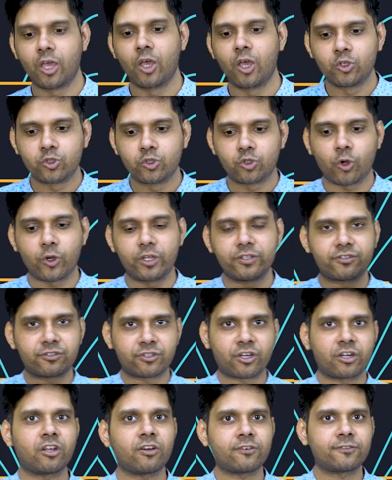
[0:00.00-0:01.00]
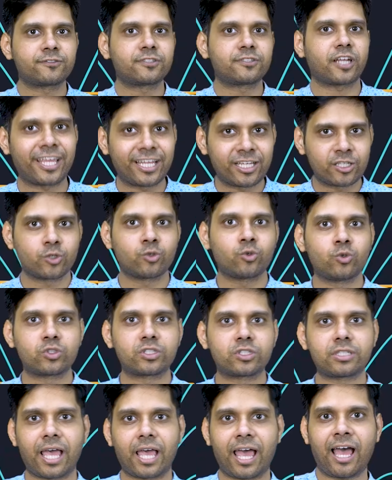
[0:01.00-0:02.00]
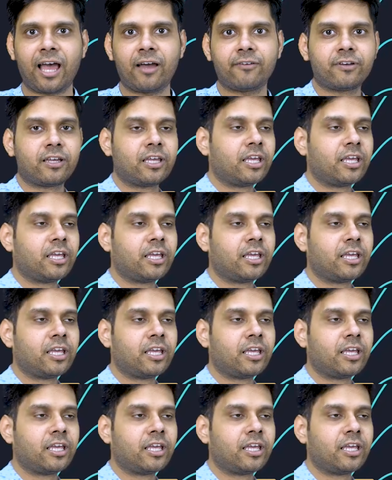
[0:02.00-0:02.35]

so instead of trying to have